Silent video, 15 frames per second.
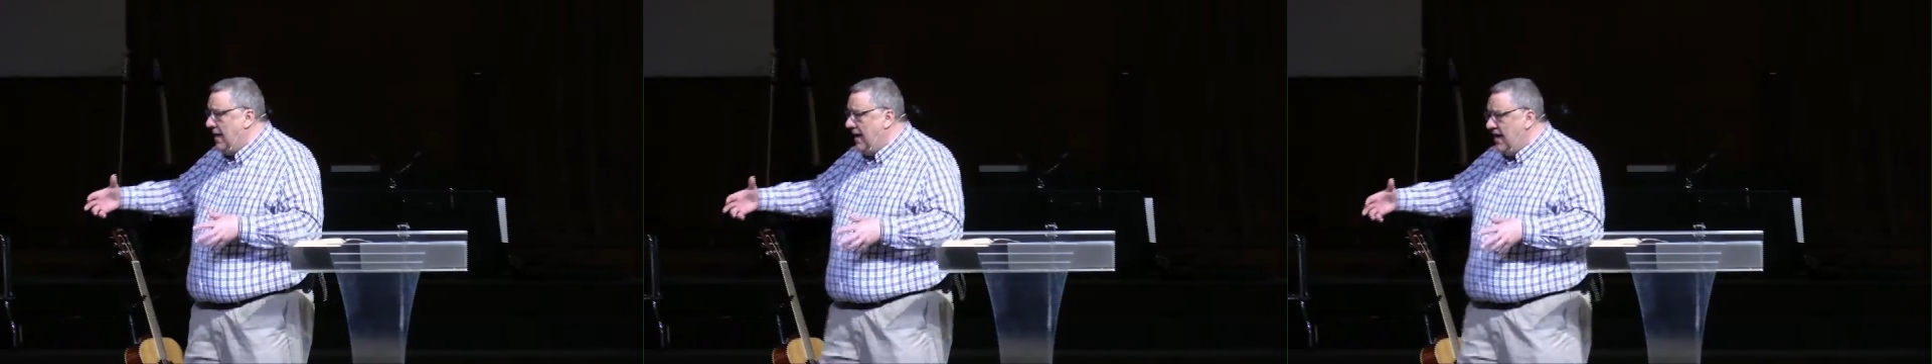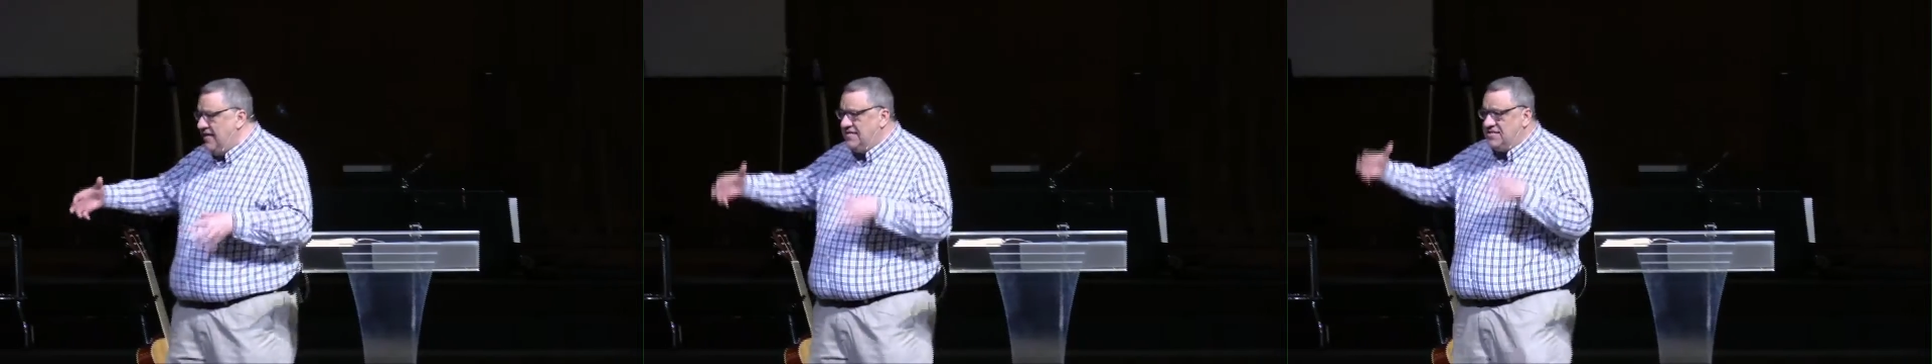
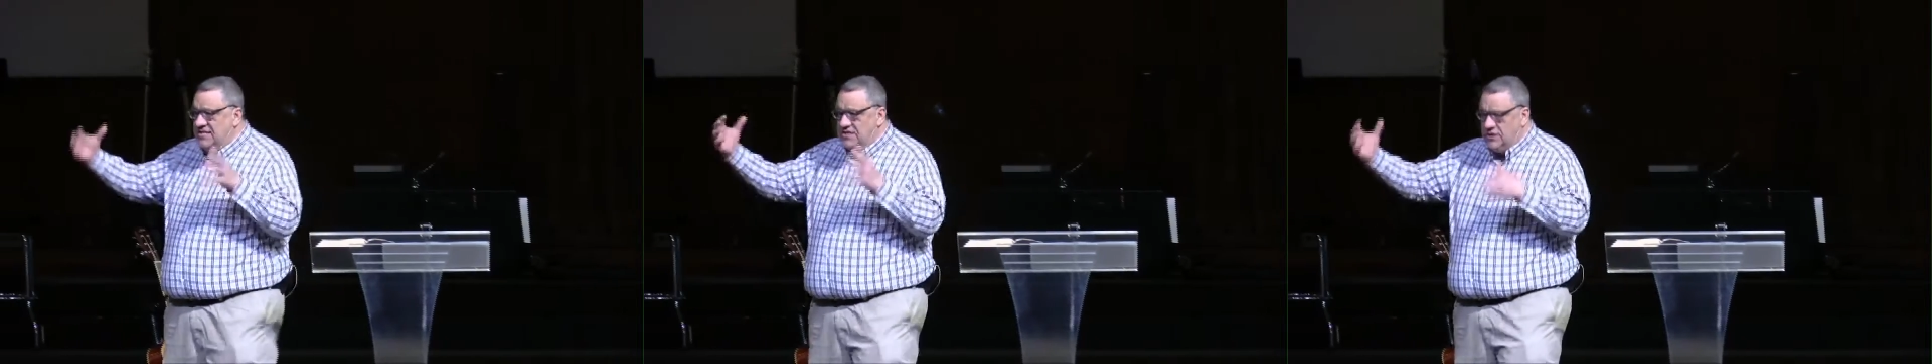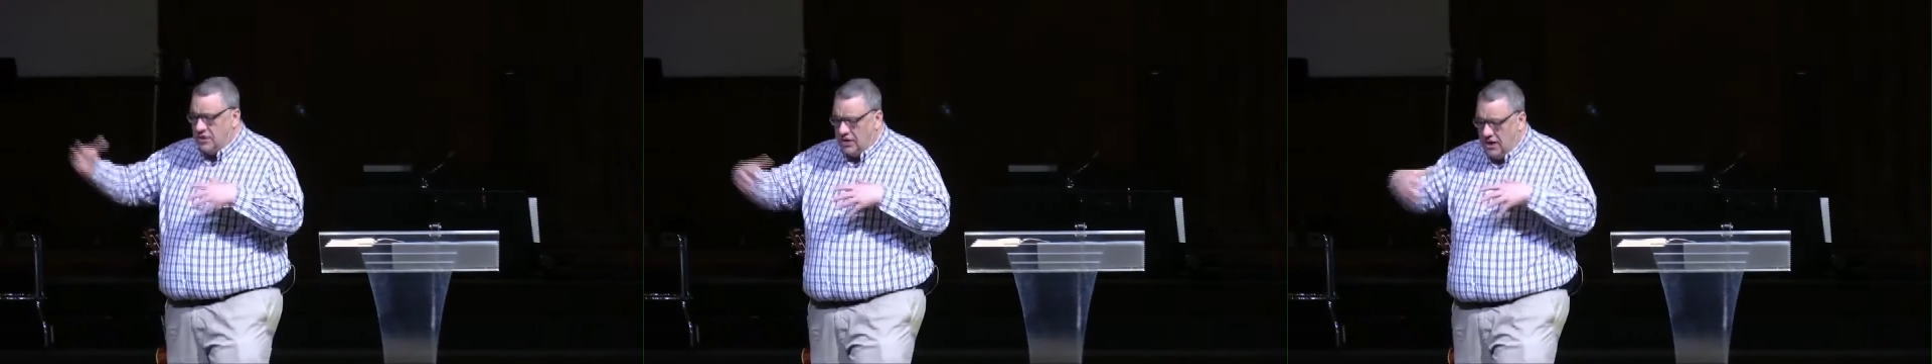And he
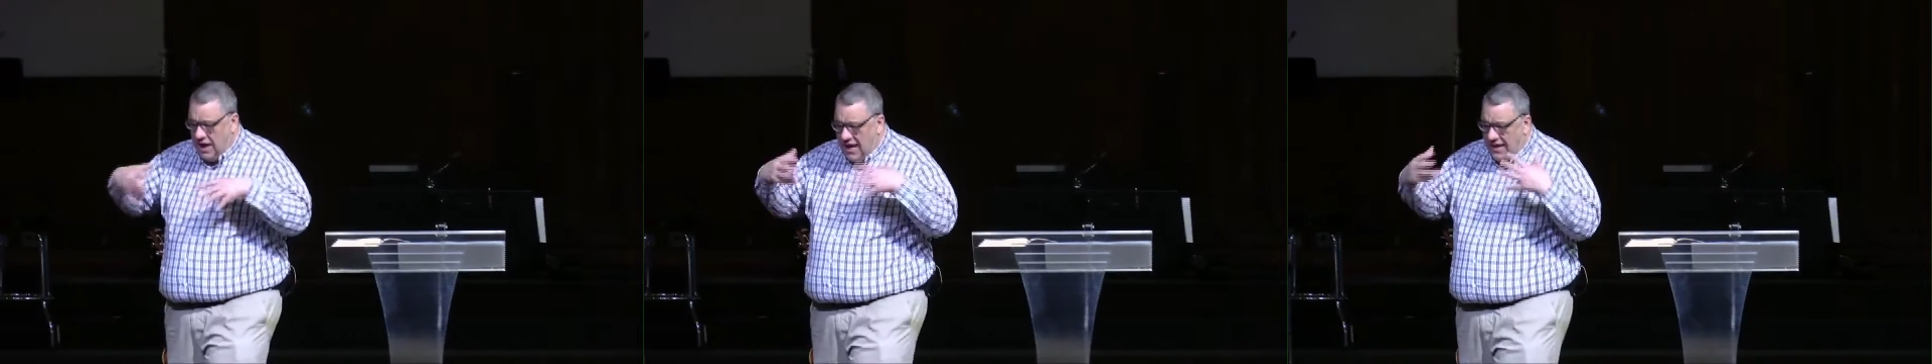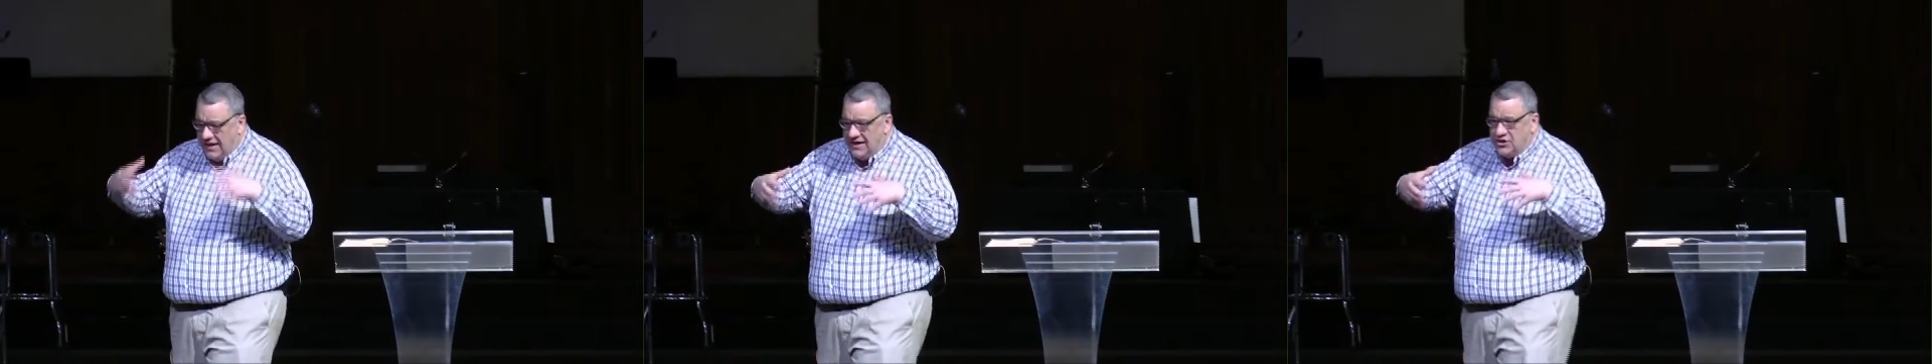says, Look,
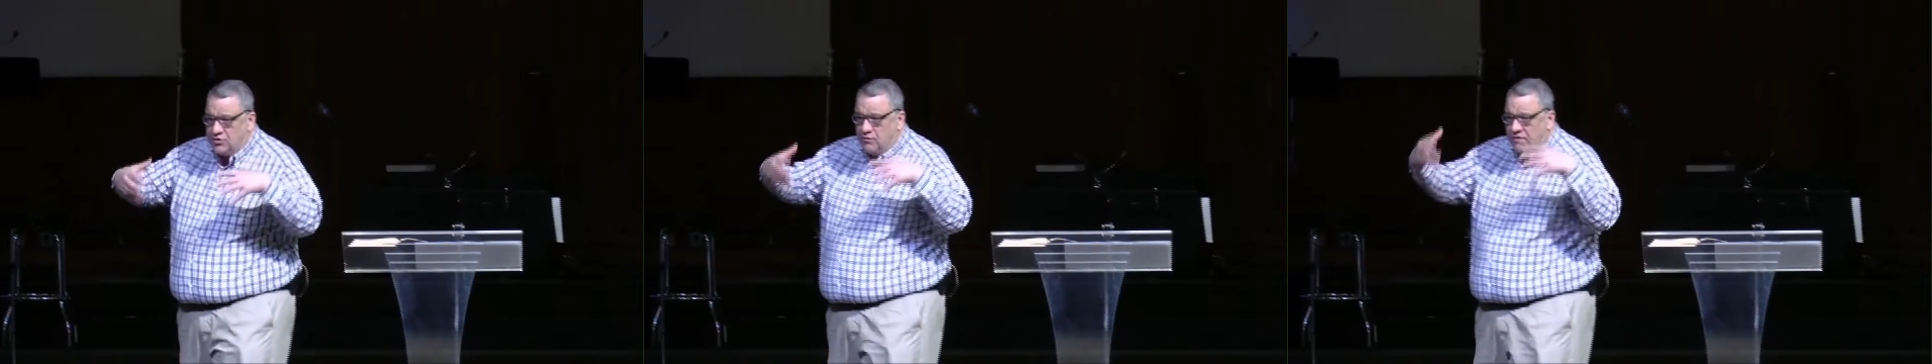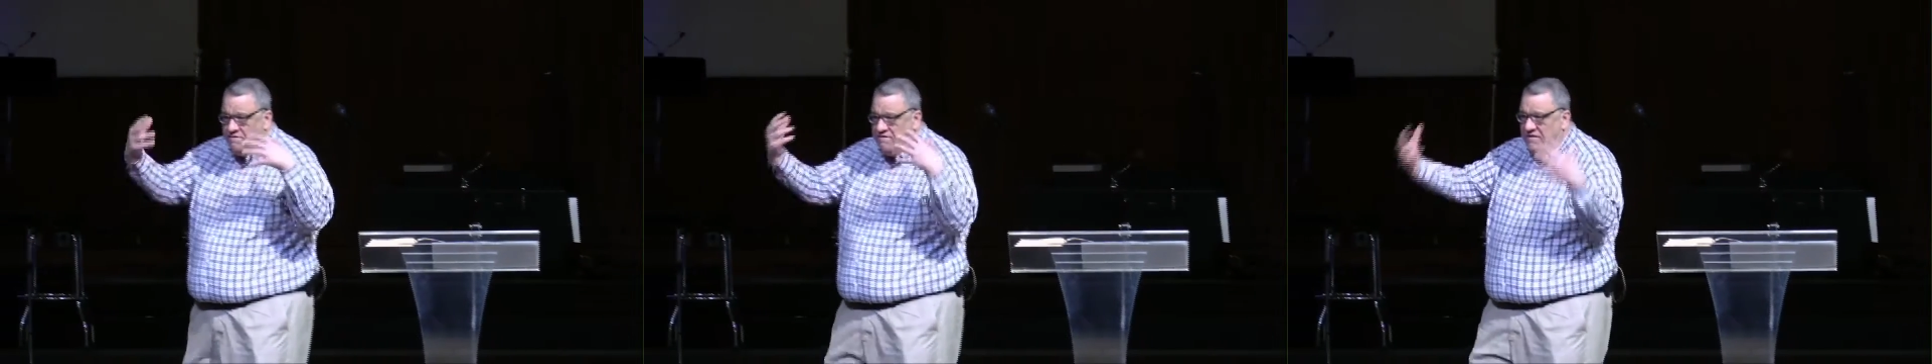God
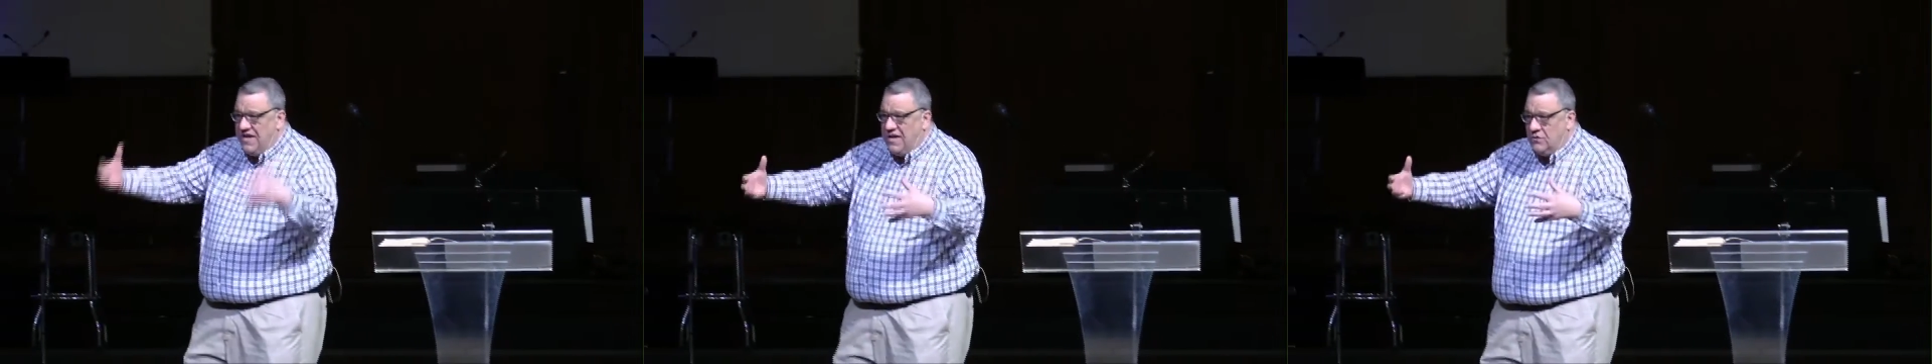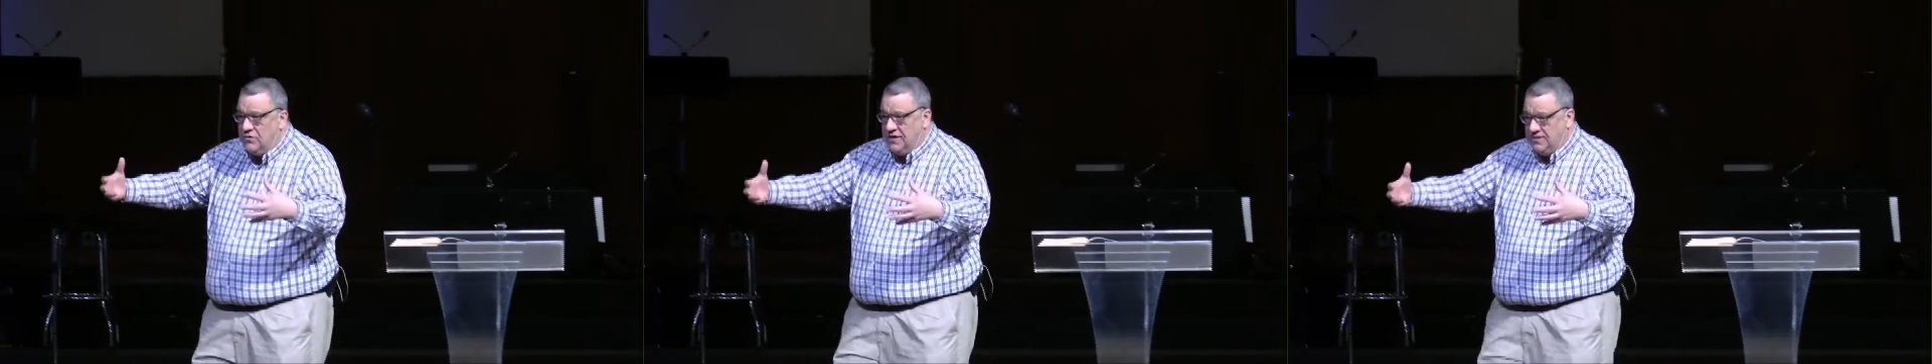has revealed